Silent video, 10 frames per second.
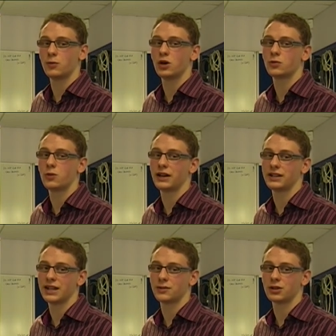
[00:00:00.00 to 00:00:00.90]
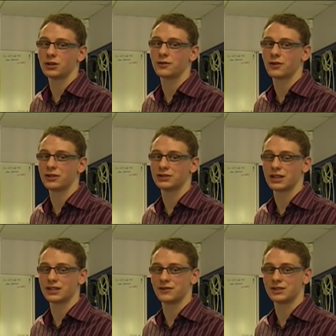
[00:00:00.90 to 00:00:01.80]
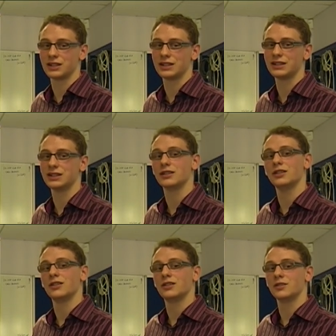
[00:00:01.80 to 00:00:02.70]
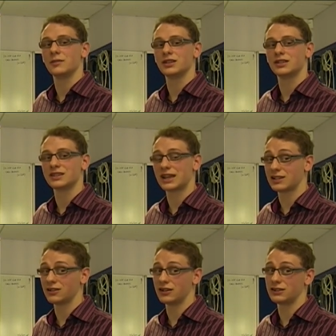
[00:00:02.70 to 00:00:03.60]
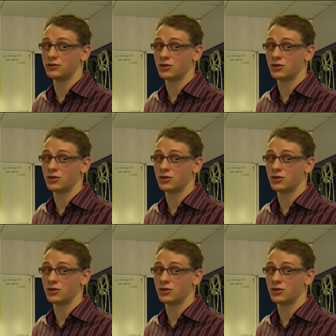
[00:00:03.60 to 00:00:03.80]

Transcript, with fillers: worldwide network of ground station facilities that means that satellites in